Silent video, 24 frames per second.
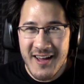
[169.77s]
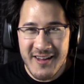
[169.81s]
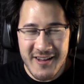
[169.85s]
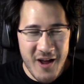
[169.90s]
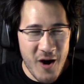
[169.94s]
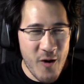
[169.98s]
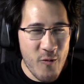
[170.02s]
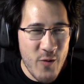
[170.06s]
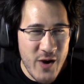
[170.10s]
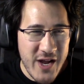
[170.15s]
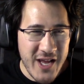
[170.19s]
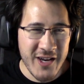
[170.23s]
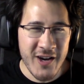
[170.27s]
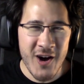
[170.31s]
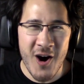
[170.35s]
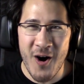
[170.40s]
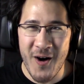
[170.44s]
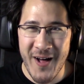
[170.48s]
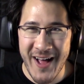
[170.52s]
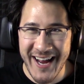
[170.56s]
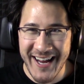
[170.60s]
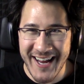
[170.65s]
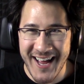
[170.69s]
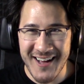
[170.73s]
you know, we can
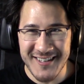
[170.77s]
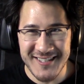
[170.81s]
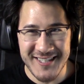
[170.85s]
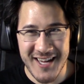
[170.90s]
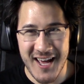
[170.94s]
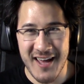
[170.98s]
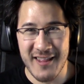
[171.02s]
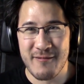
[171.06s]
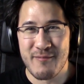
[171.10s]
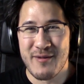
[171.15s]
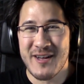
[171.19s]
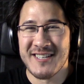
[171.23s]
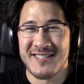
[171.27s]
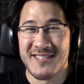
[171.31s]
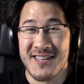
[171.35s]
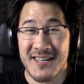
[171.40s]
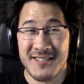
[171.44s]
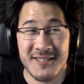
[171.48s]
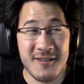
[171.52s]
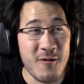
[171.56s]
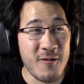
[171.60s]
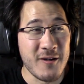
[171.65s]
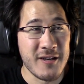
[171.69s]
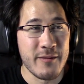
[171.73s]
all hang out together, because
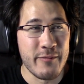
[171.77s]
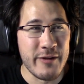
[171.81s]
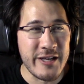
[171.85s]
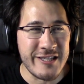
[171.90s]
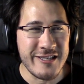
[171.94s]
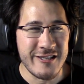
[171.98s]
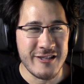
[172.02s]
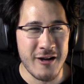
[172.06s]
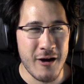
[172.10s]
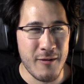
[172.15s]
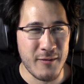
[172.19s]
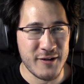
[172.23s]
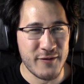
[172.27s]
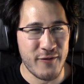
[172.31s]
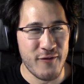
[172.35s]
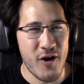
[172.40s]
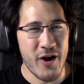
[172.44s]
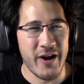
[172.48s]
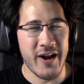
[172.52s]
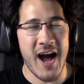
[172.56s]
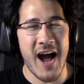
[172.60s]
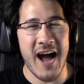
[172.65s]
that's going to be so much fun.